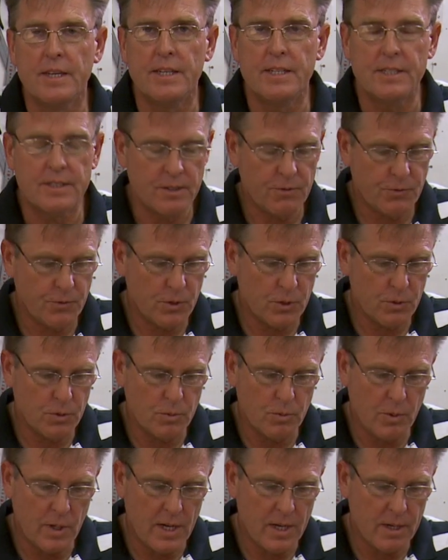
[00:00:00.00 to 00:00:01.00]
is if
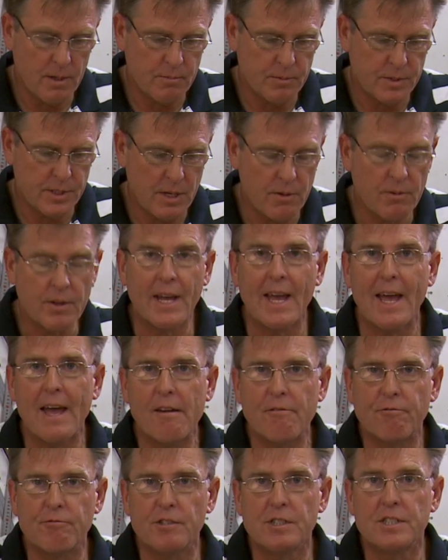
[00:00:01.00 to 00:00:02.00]
you don't get
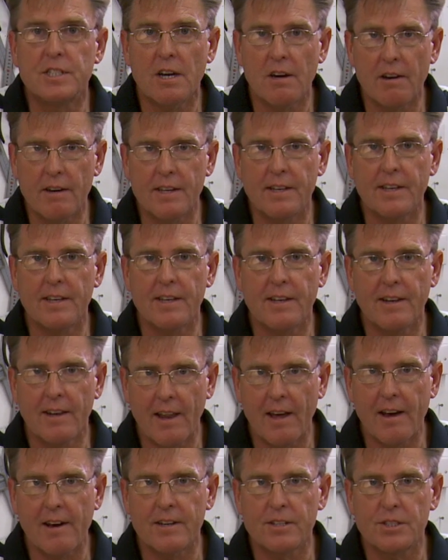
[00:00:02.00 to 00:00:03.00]
every tiny
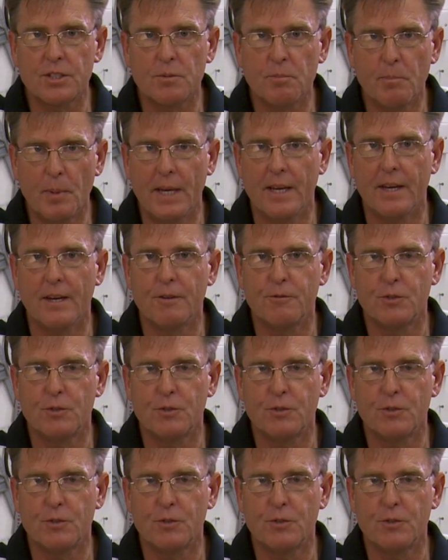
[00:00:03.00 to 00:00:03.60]
last bit